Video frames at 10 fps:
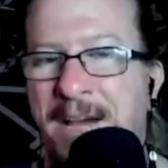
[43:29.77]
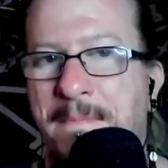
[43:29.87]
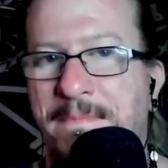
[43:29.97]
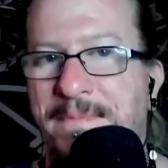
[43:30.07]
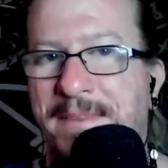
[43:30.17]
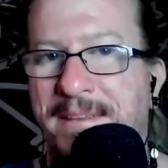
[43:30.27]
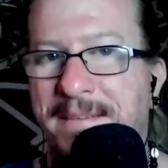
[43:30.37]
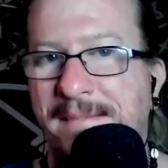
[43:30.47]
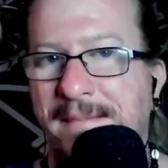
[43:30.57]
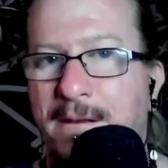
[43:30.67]
and make him
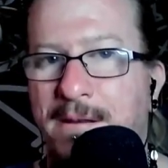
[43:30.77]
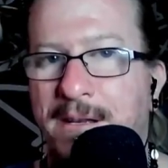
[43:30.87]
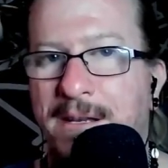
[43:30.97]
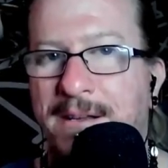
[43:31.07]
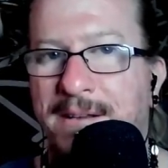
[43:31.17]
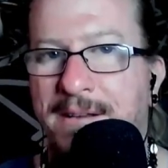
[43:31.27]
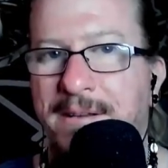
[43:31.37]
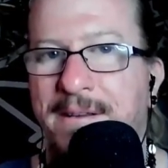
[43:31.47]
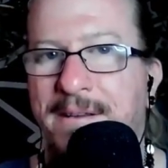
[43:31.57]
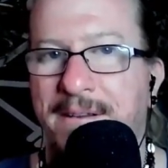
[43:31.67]
smile or laugh
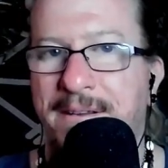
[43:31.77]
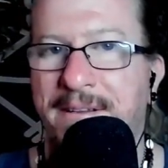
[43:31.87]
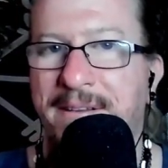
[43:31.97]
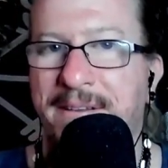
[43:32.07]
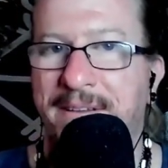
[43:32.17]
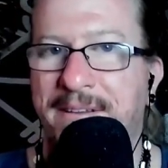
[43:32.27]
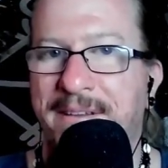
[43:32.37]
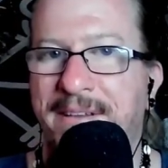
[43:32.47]
or joke about so that, because